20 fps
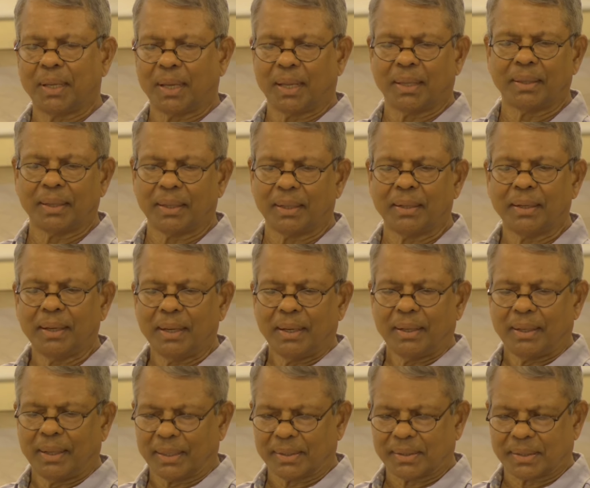and then
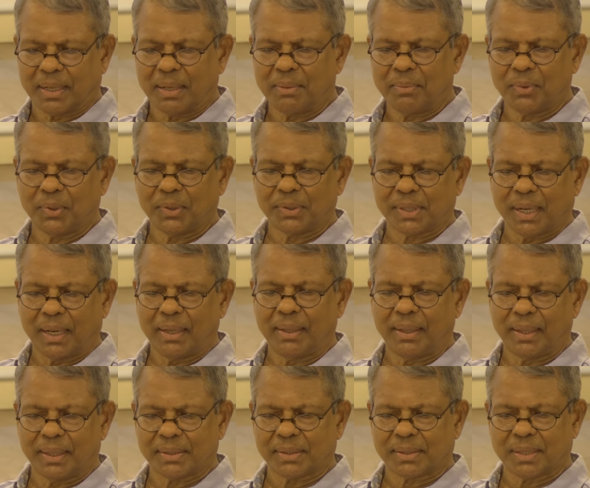next time your child
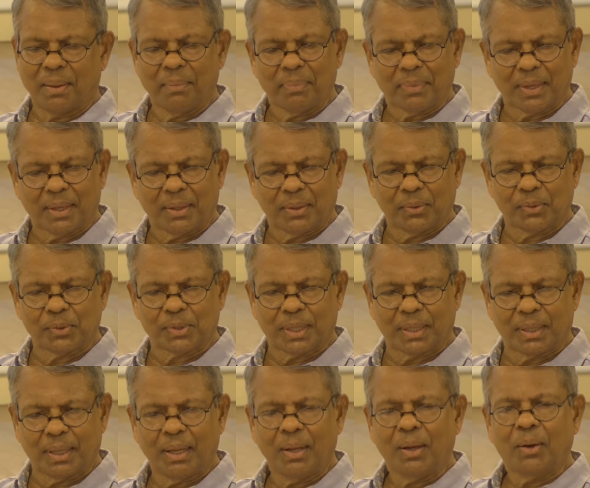does something, you say
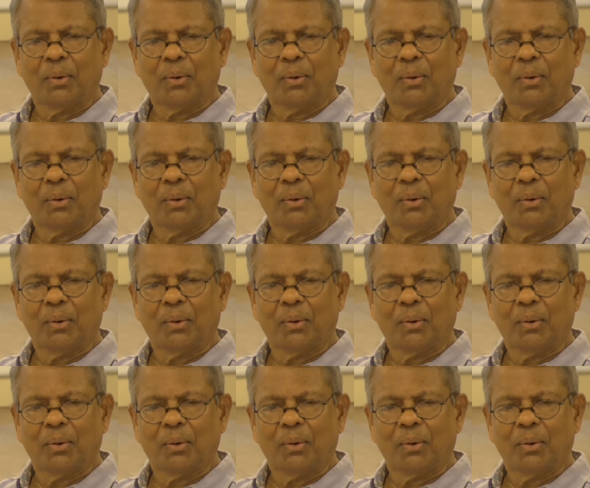that,